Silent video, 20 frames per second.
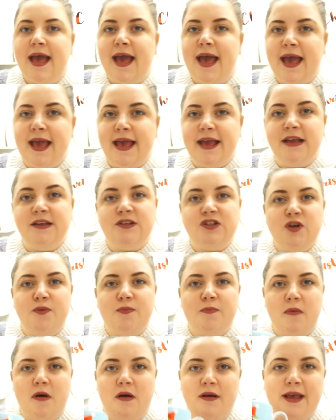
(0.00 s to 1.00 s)
a
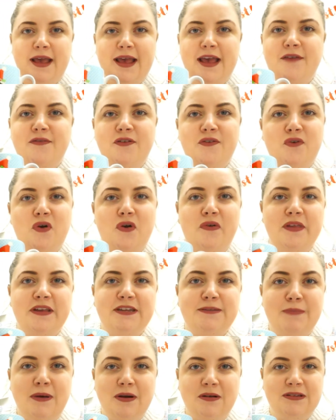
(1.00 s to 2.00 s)
supermarket. If you've got
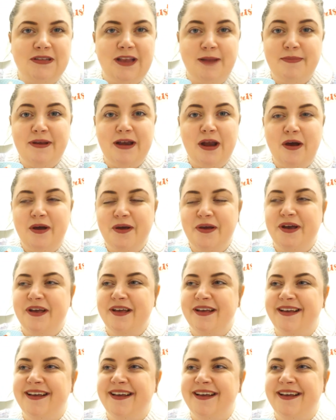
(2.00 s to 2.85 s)
these mugs, let me know.